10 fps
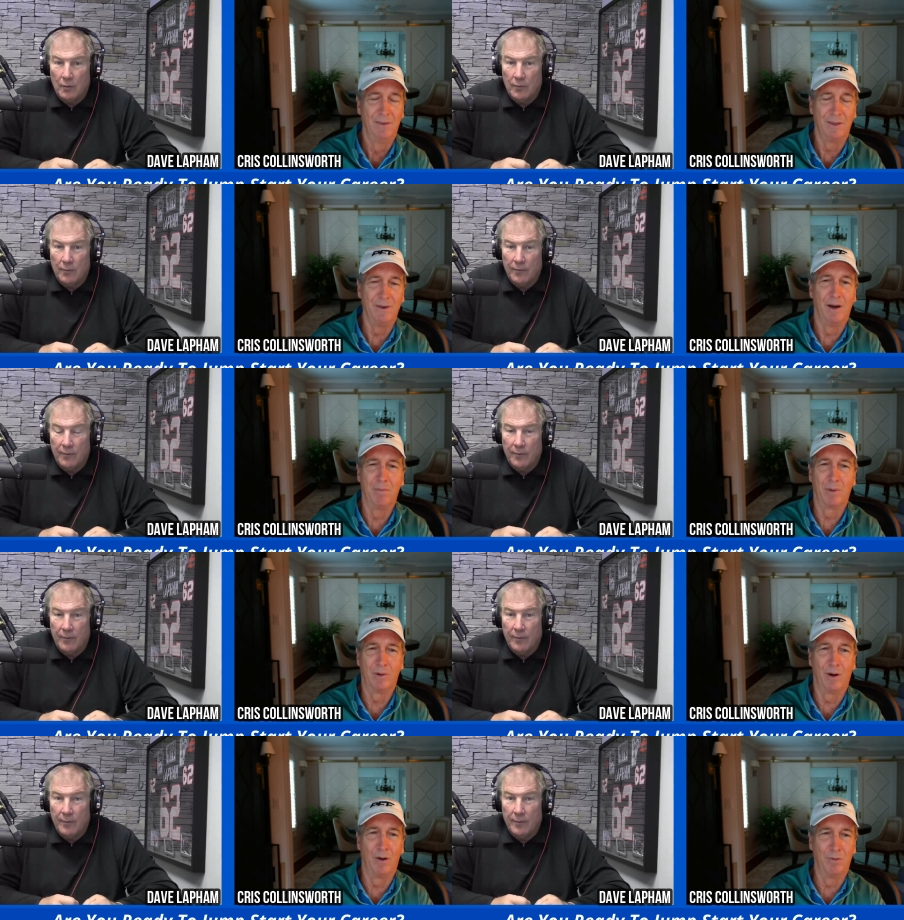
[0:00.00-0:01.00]
Speaker 1: the
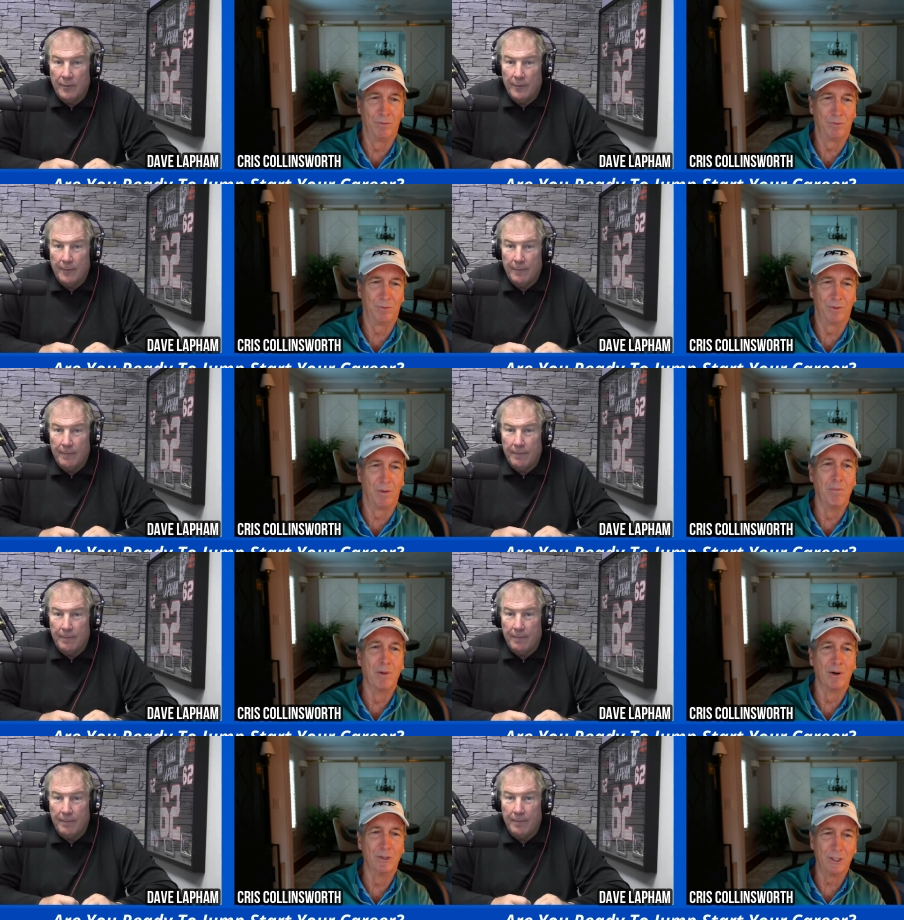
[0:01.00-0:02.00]
number of
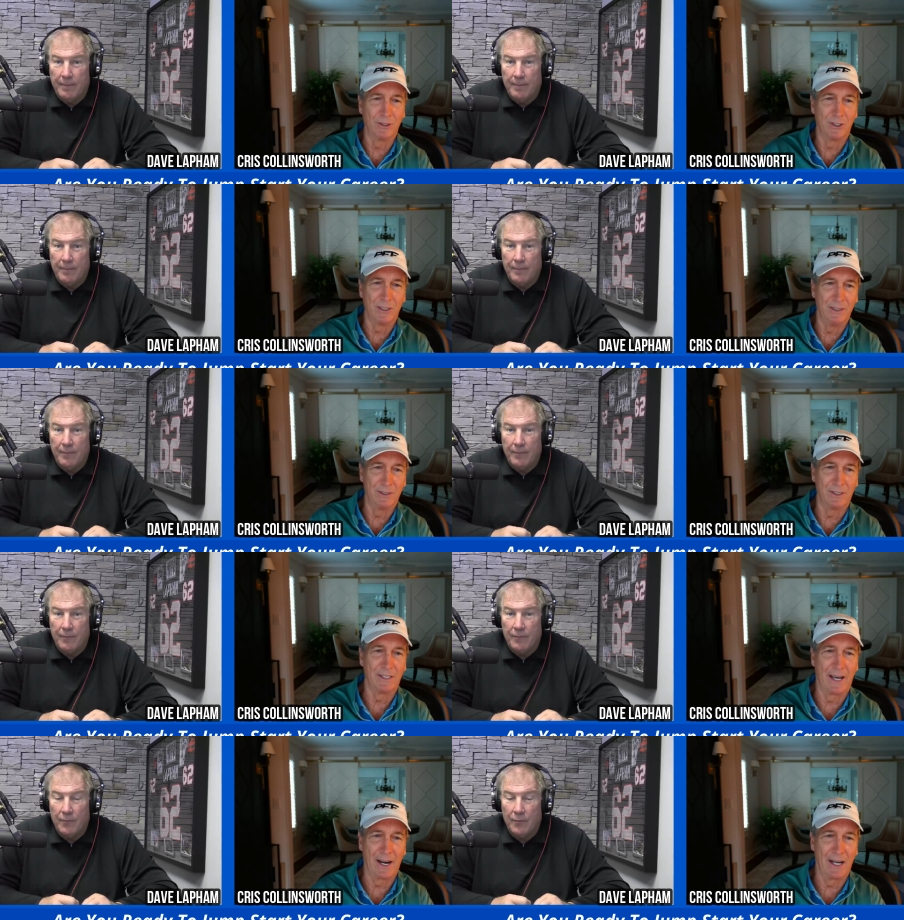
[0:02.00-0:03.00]
emergencies that
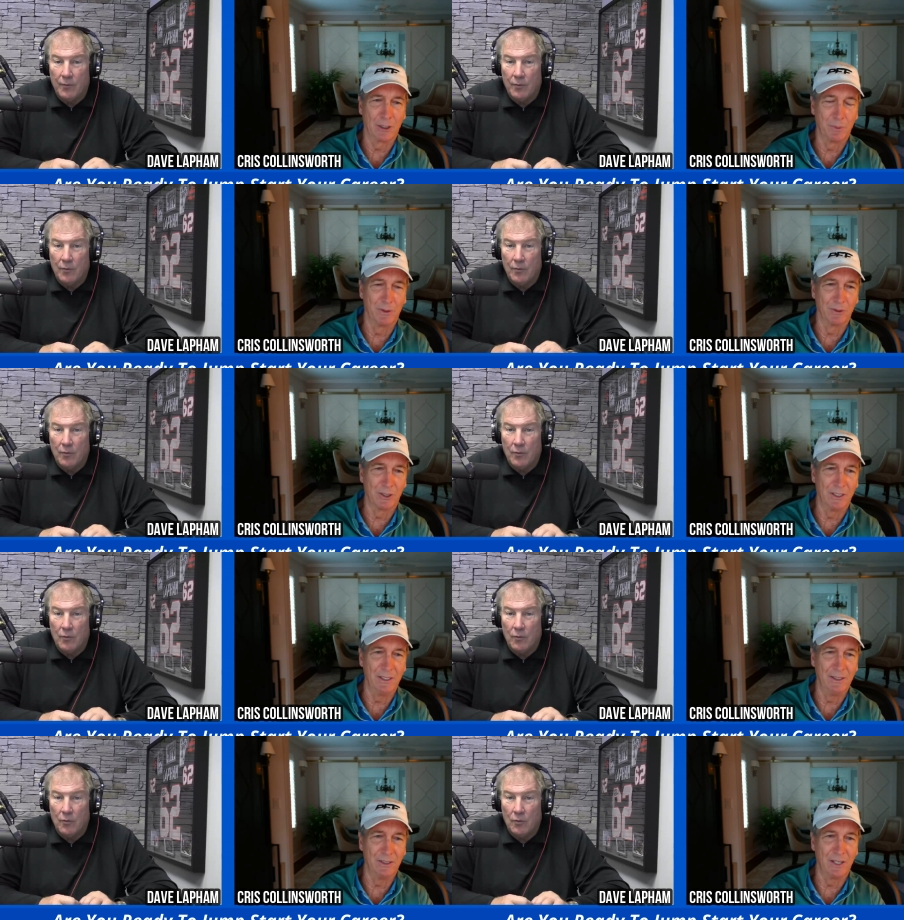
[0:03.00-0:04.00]
that hospital
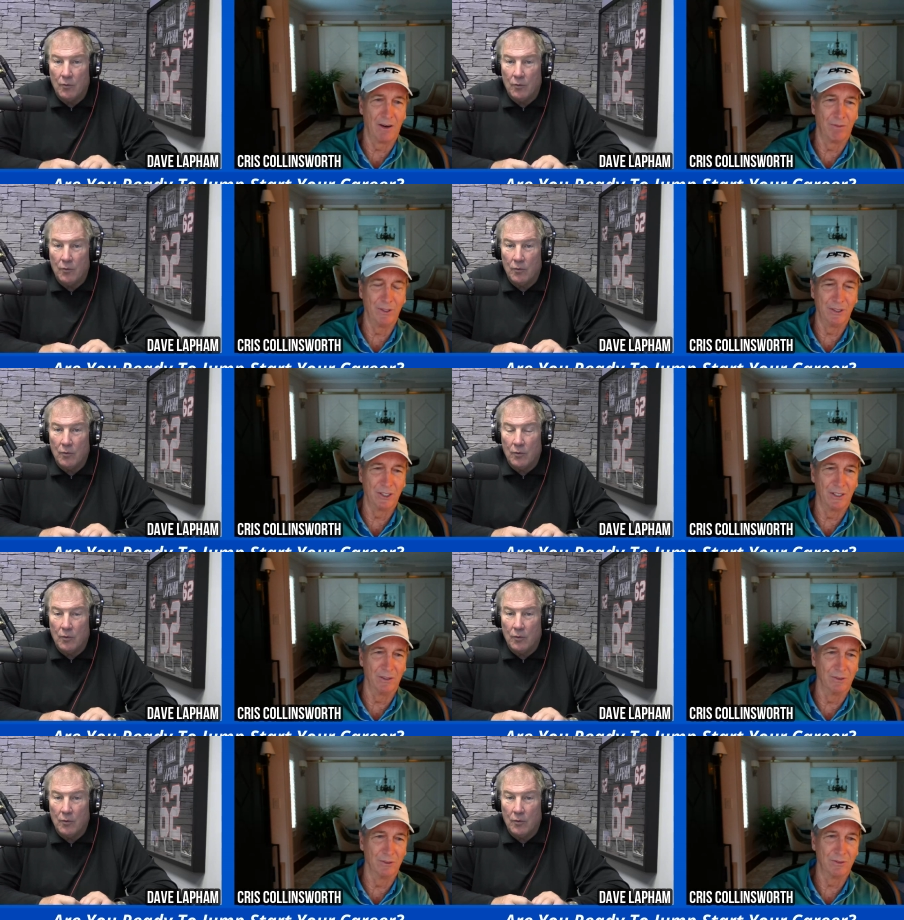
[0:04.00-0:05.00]
sees every
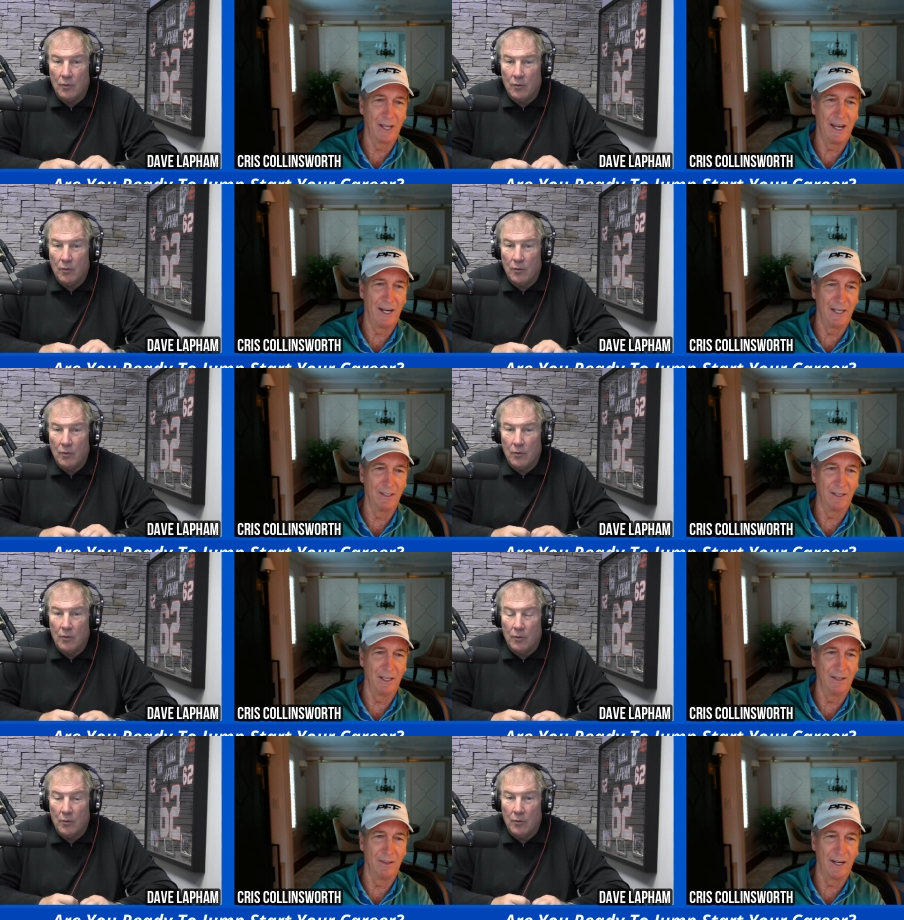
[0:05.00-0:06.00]
single day, and
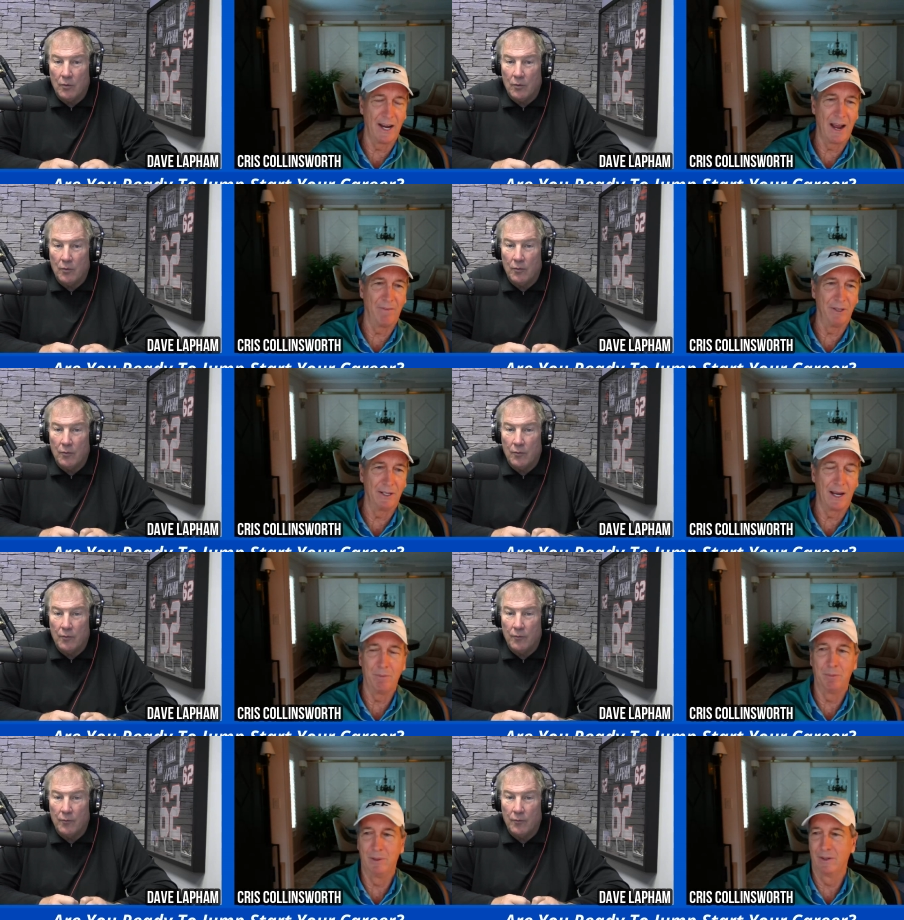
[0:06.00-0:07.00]
and they have the
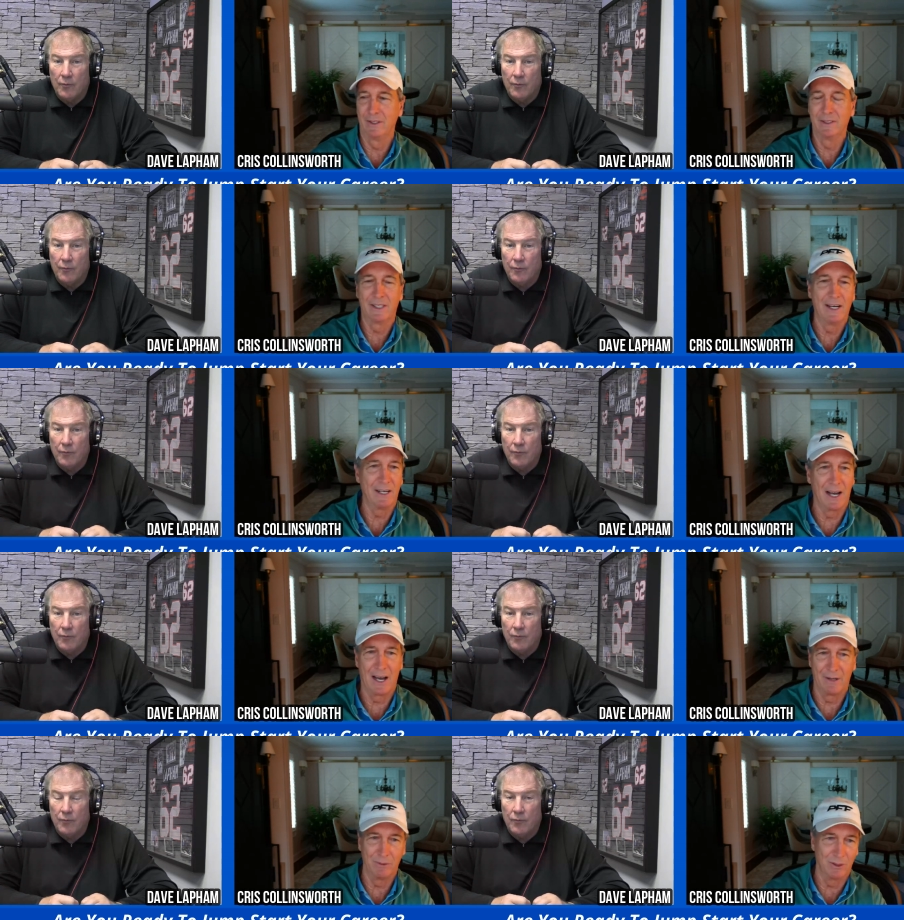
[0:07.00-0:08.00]
capability, and thank
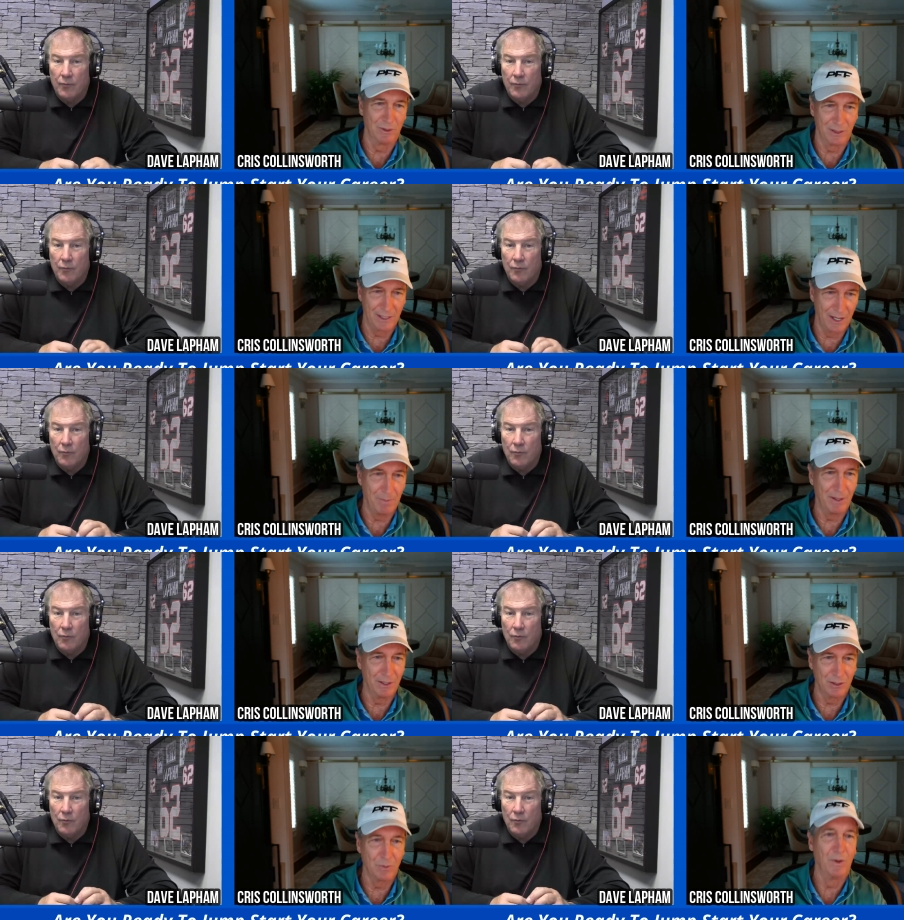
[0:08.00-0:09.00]
God it was only ten
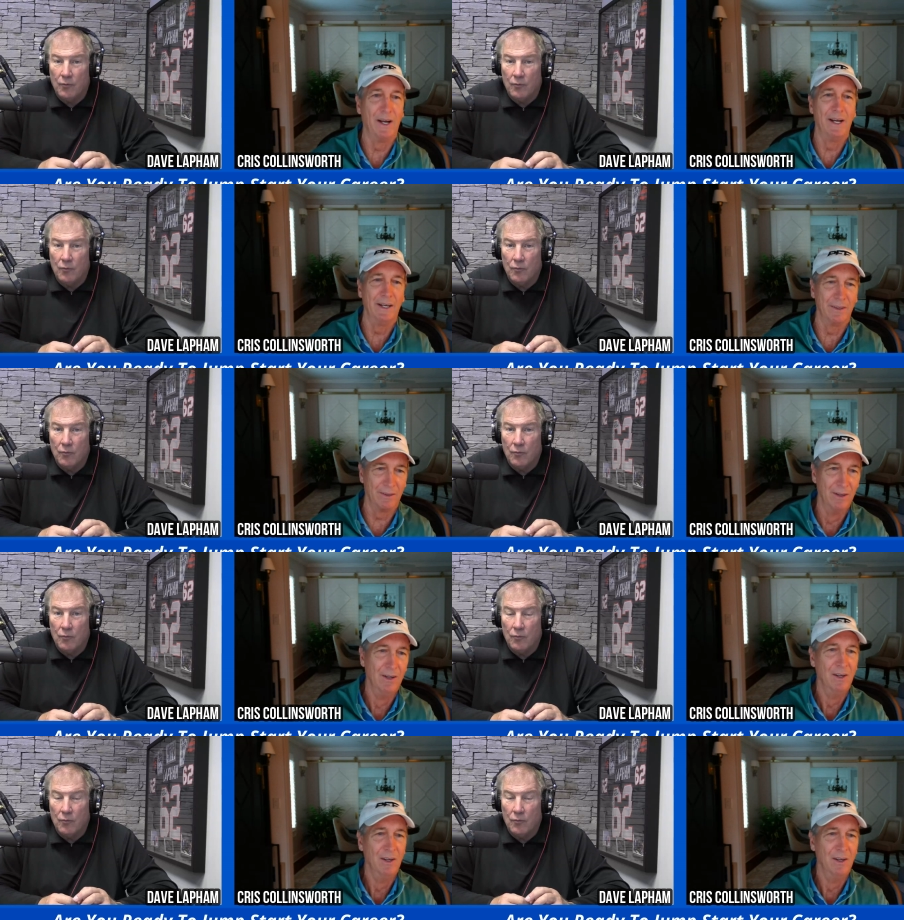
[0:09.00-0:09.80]
minutes away, and